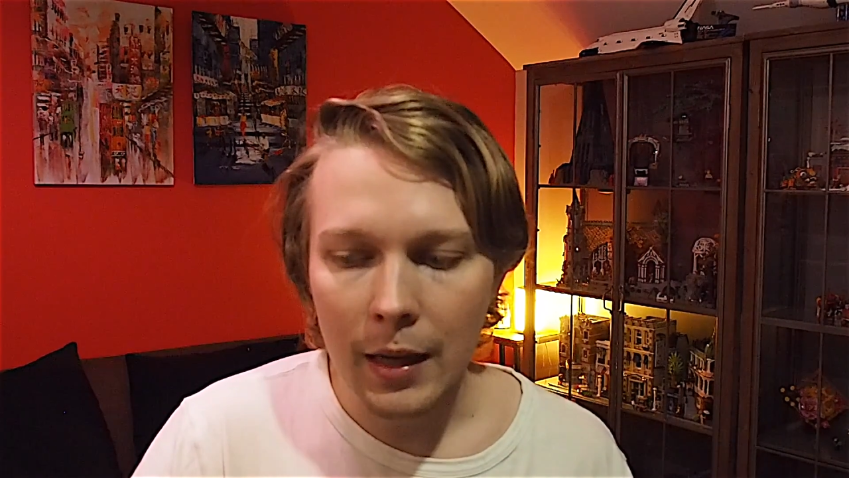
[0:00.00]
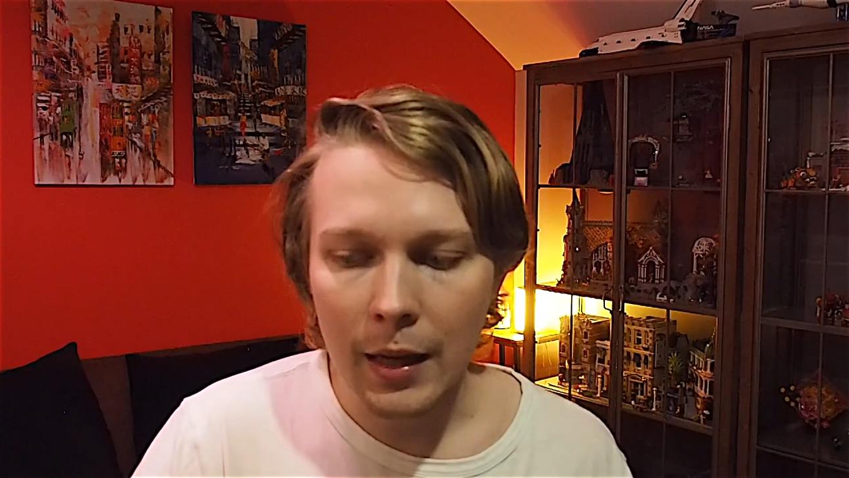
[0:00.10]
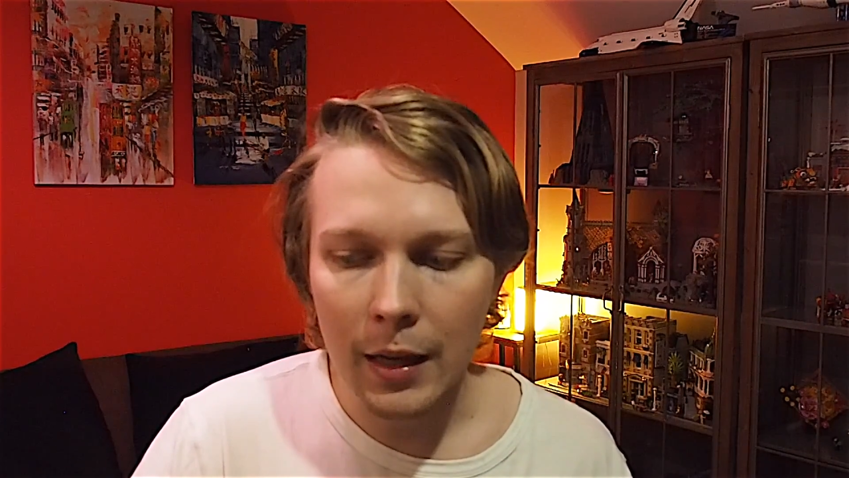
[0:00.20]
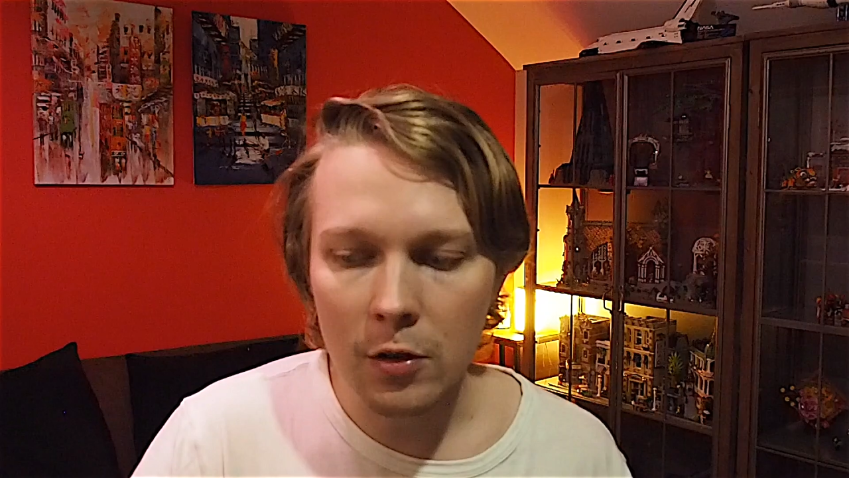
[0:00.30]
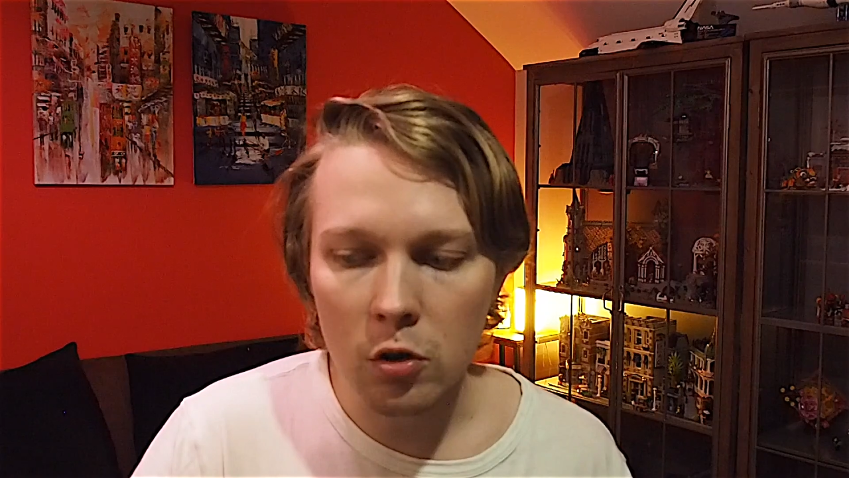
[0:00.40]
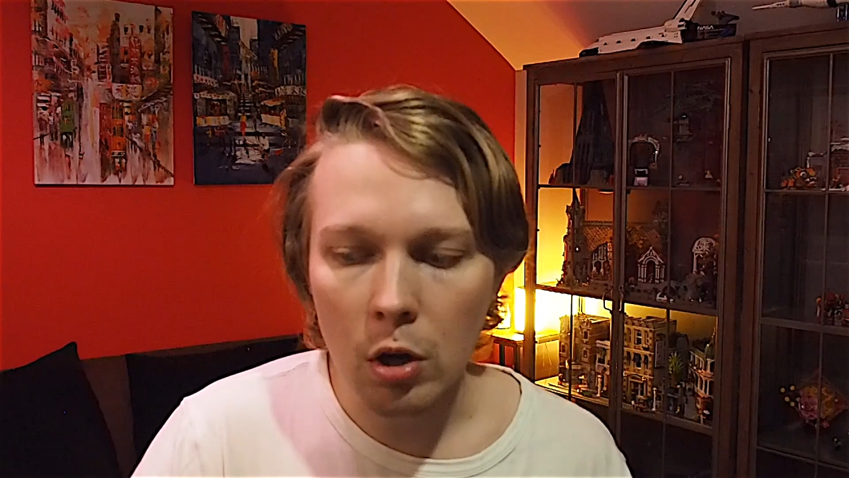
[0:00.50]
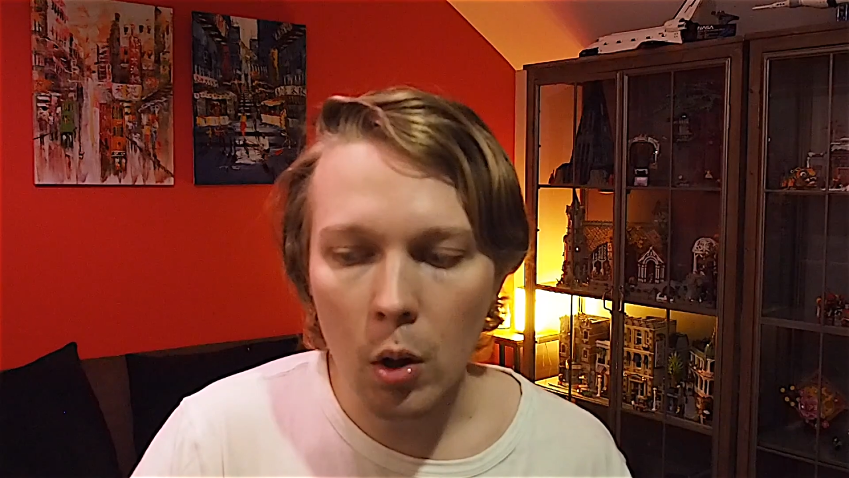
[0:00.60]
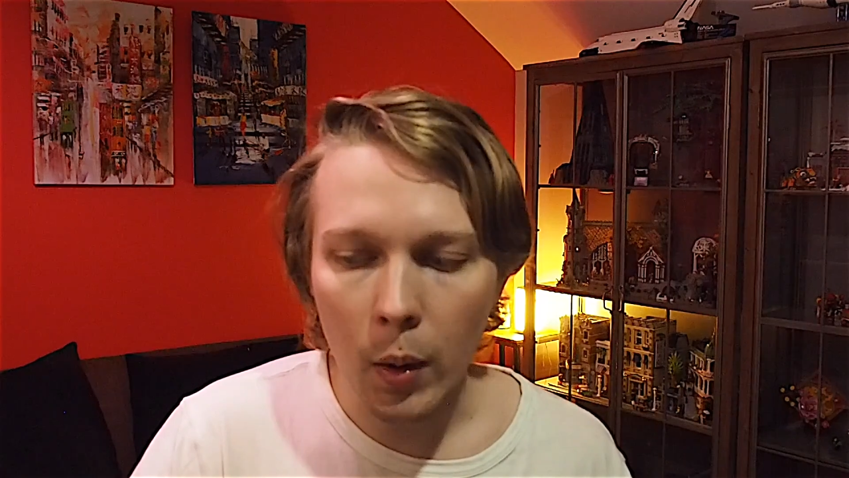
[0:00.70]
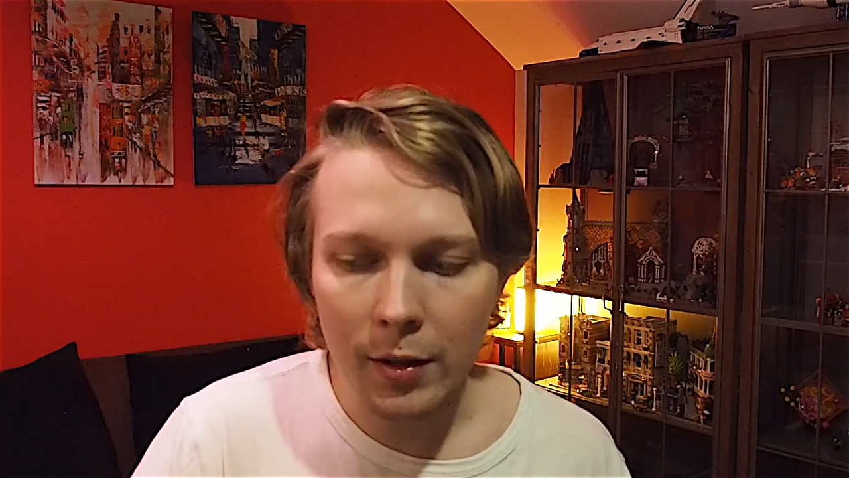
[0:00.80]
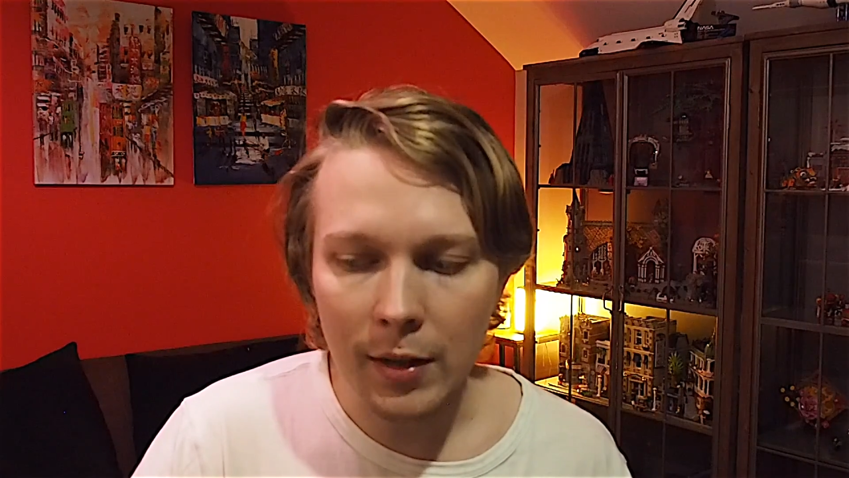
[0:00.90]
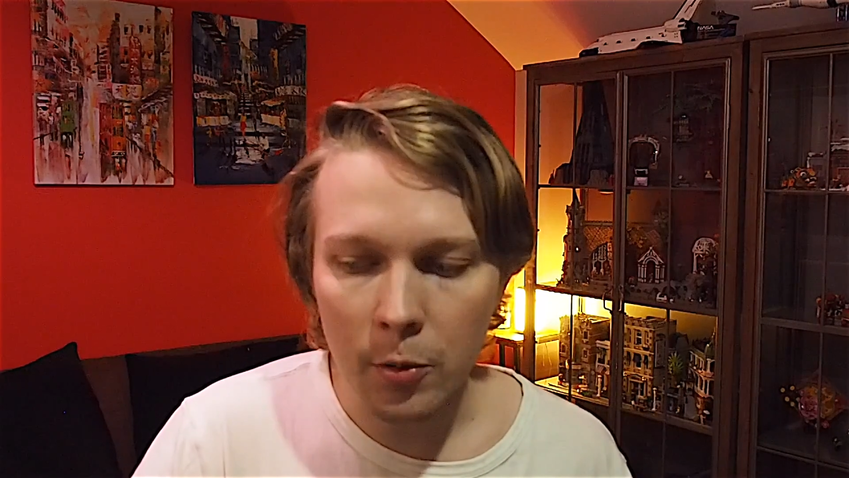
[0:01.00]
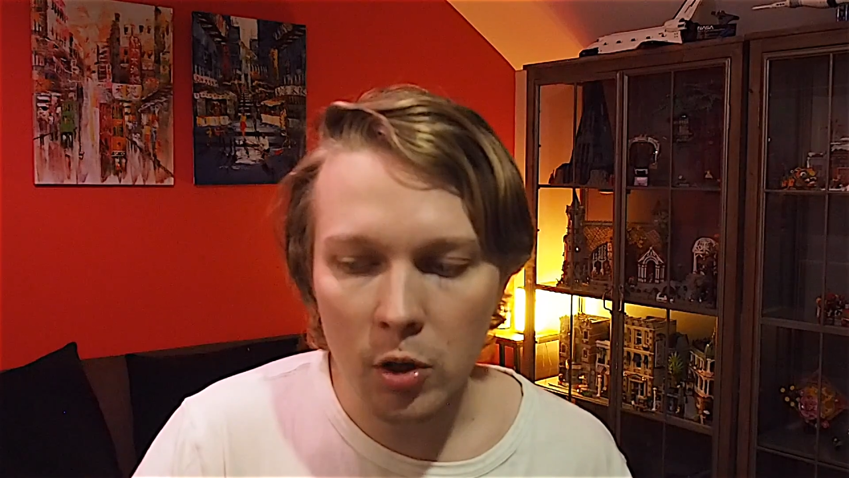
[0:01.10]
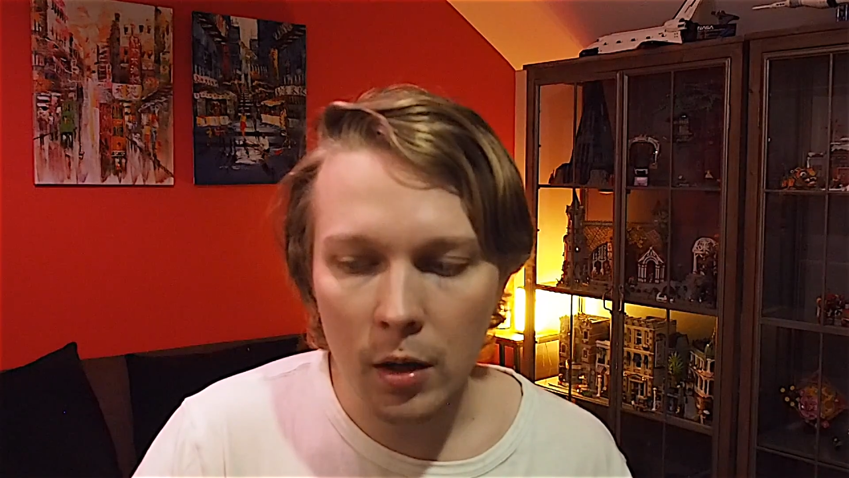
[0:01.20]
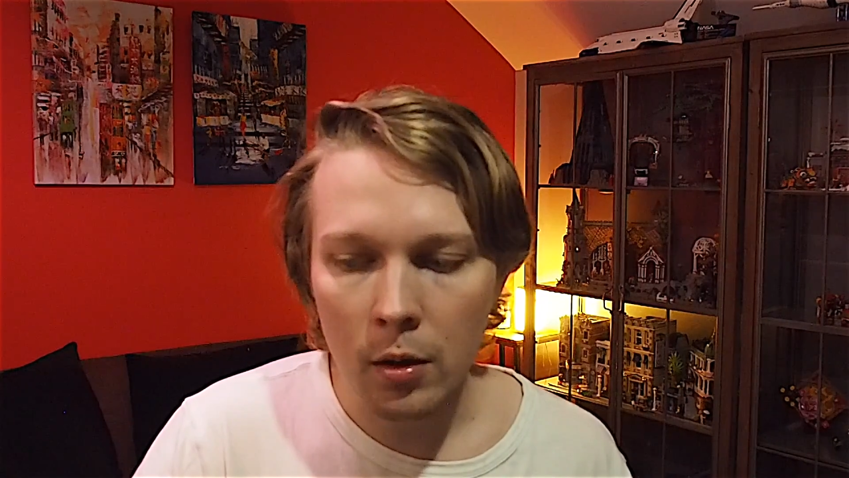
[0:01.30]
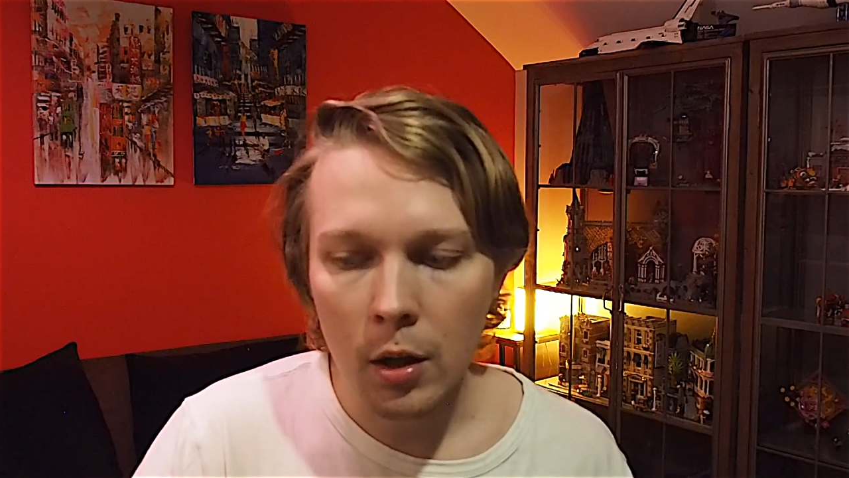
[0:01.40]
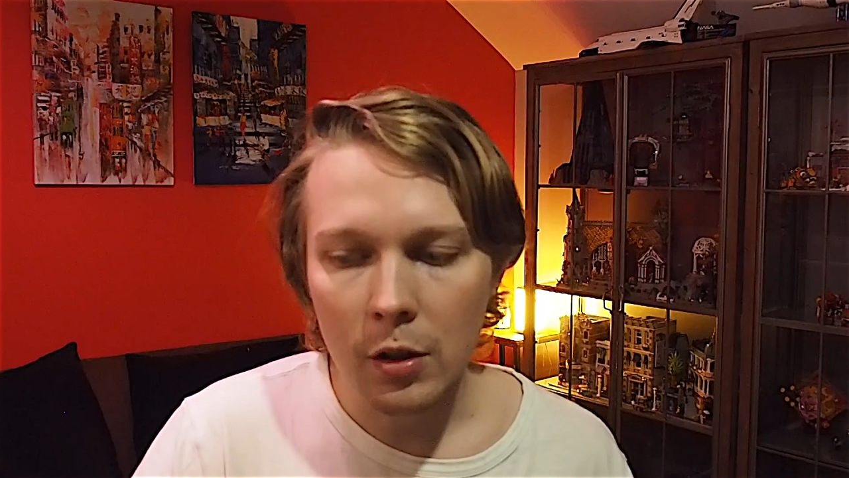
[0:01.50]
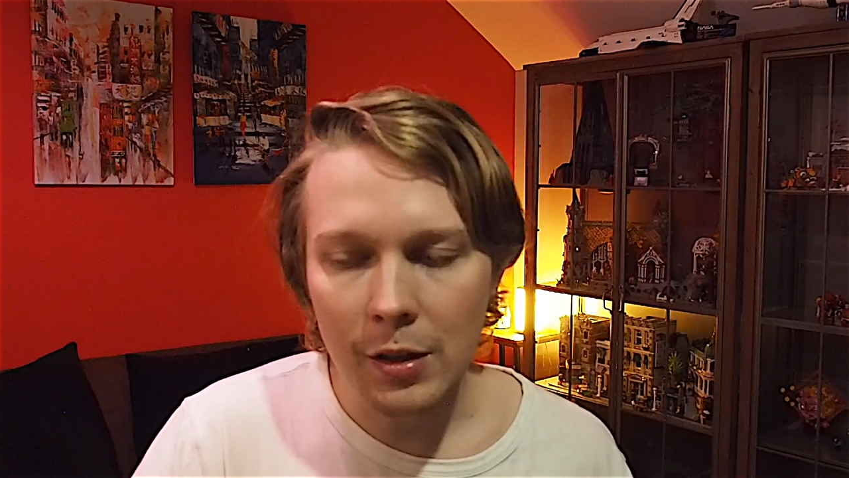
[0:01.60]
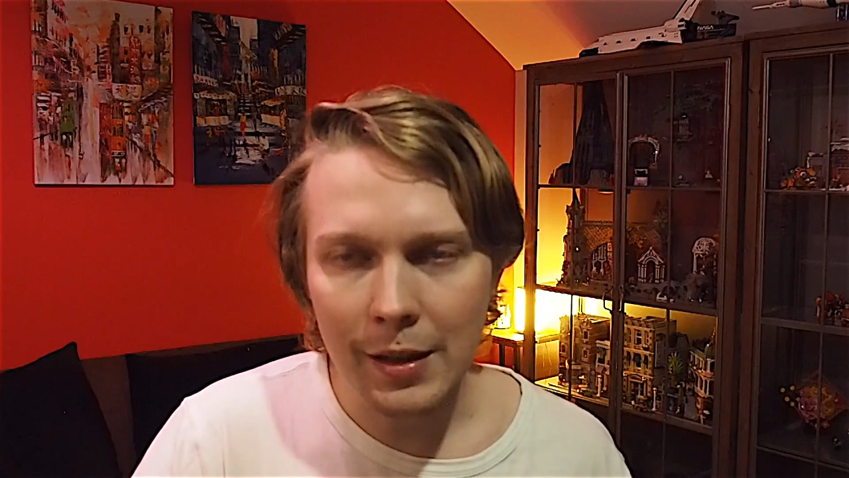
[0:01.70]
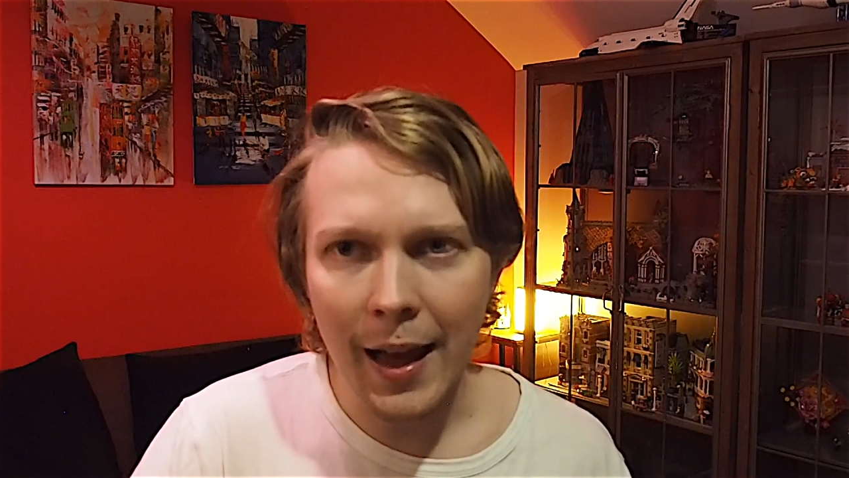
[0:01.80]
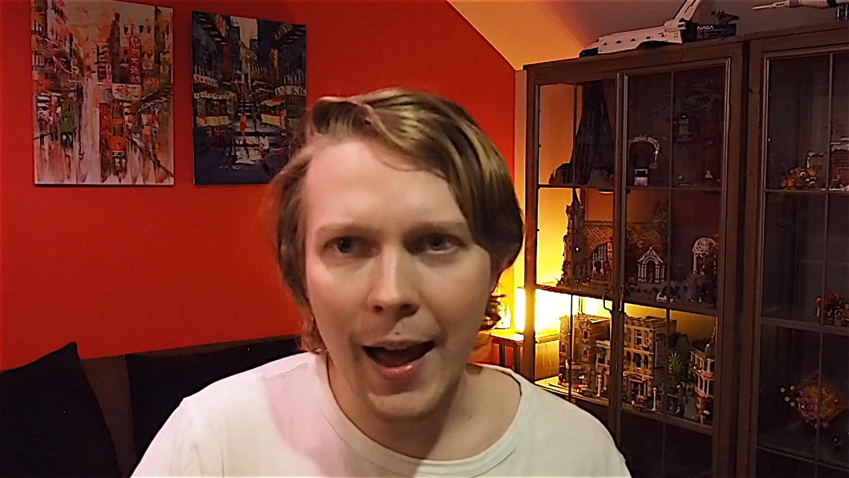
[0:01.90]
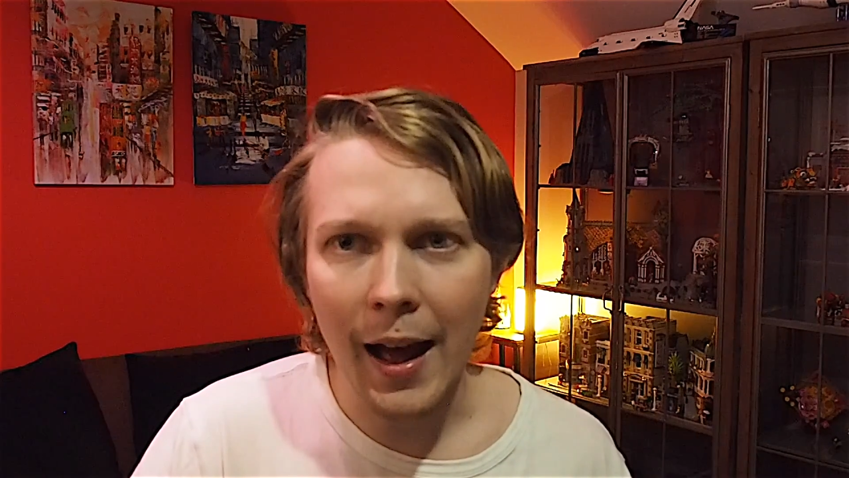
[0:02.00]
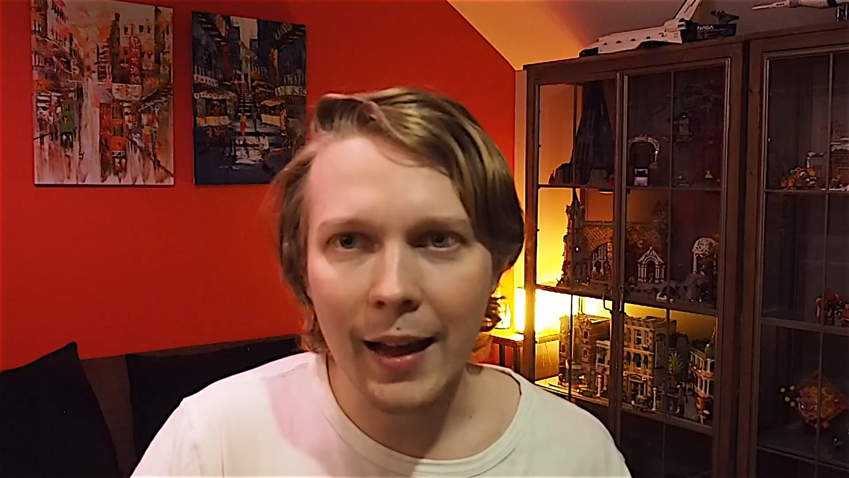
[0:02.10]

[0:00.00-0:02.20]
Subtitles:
is no exception to that.